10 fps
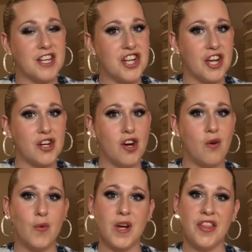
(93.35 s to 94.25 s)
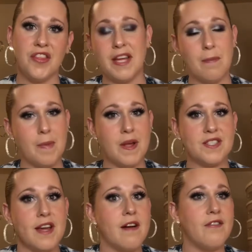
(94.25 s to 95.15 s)
channel with
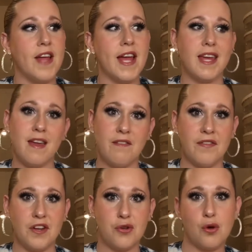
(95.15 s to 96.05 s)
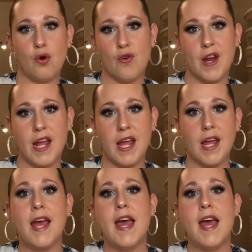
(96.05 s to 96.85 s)
tidbits of like inventory